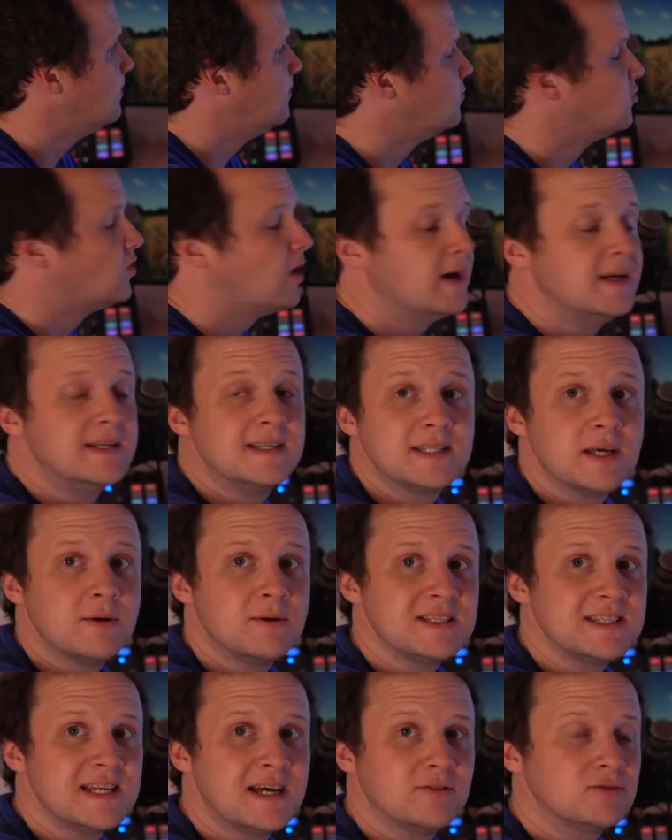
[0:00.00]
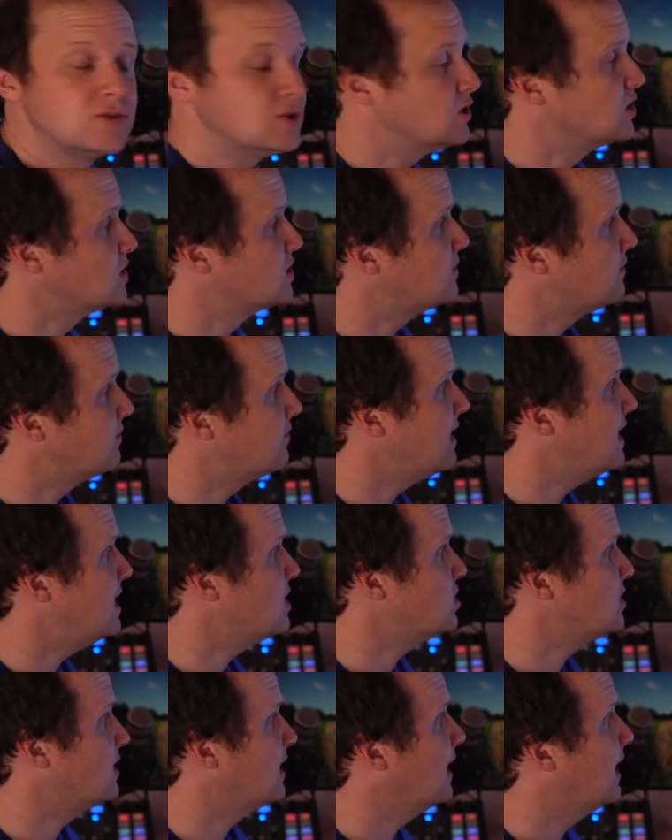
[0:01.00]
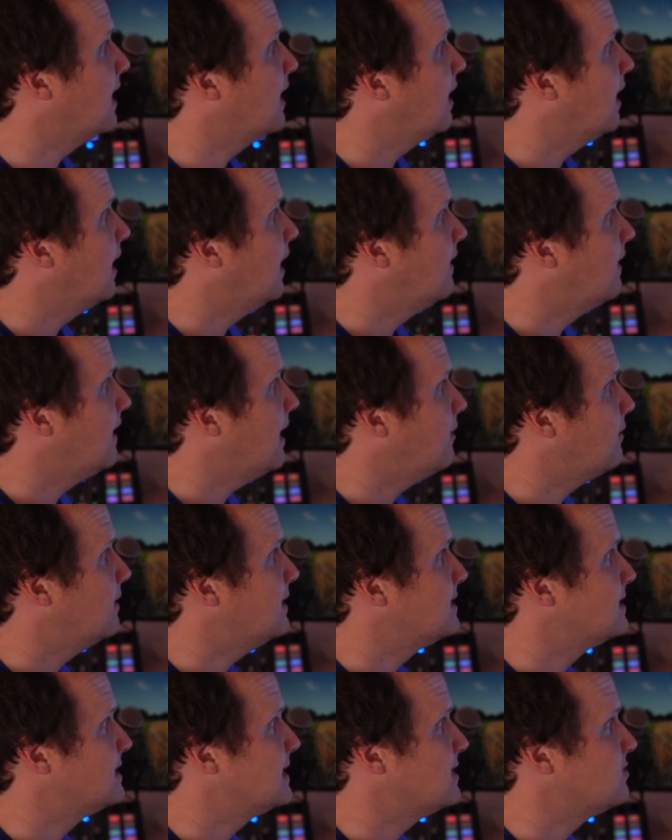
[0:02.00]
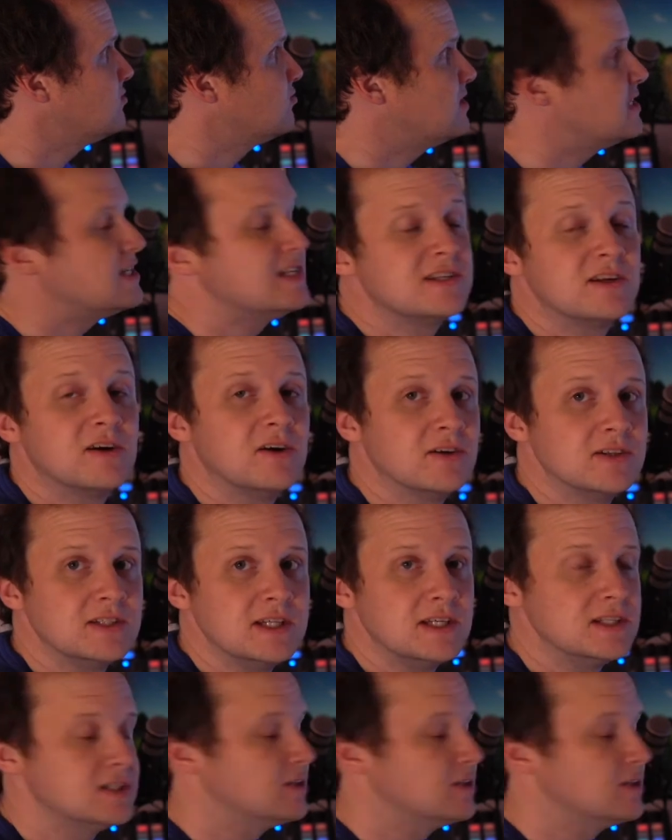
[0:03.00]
Right, so it's now just finished that and now it says restarting.